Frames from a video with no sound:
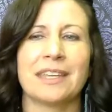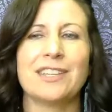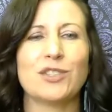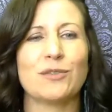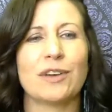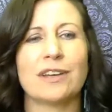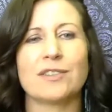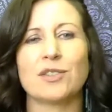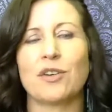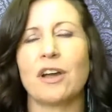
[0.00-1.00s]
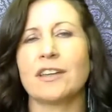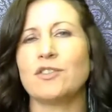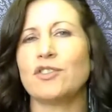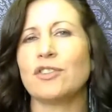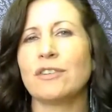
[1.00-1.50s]
Each of us are on a
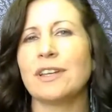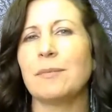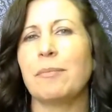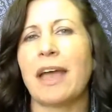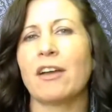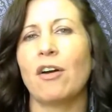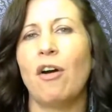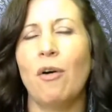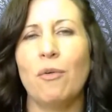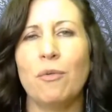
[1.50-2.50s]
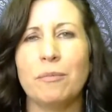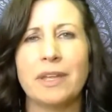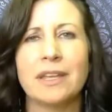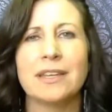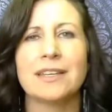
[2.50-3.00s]
journey back home
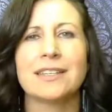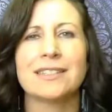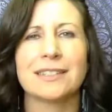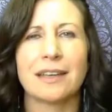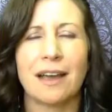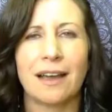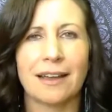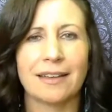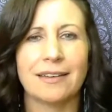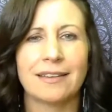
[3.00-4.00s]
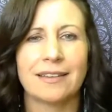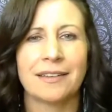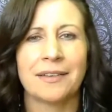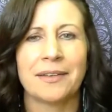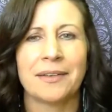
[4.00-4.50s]
to God.
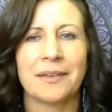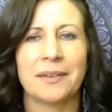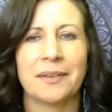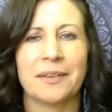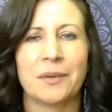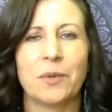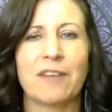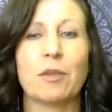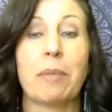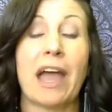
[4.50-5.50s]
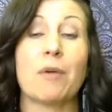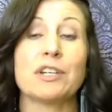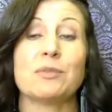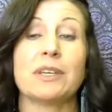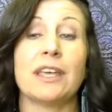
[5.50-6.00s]
We have the power
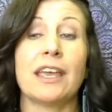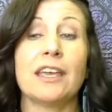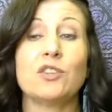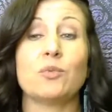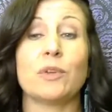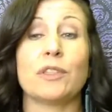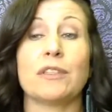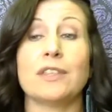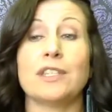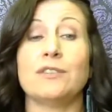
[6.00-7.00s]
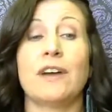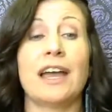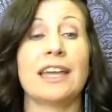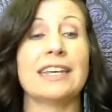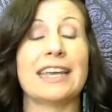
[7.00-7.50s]
to engage with the
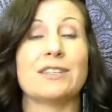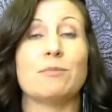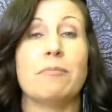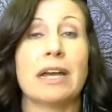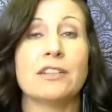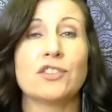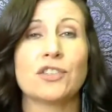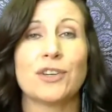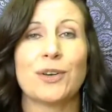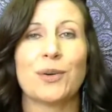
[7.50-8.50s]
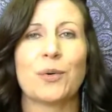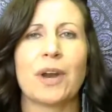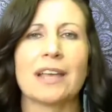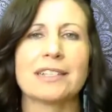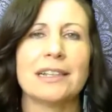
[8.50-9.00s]
divine as much
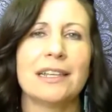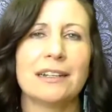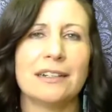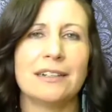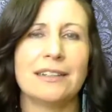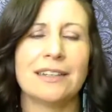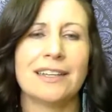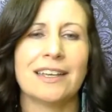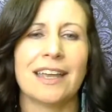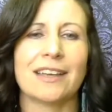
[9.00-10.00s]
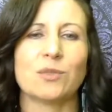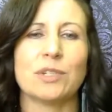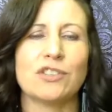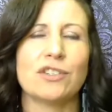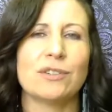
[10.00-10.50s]
or as little as
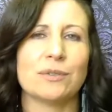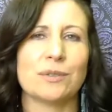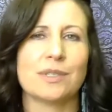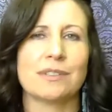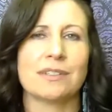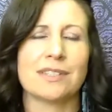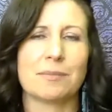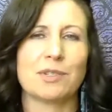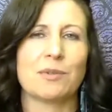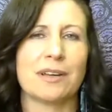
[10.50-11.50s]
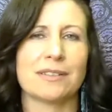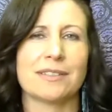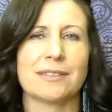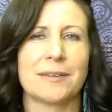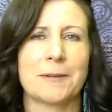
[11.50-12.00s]
we choose. It's up to
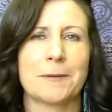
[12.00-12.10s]
us.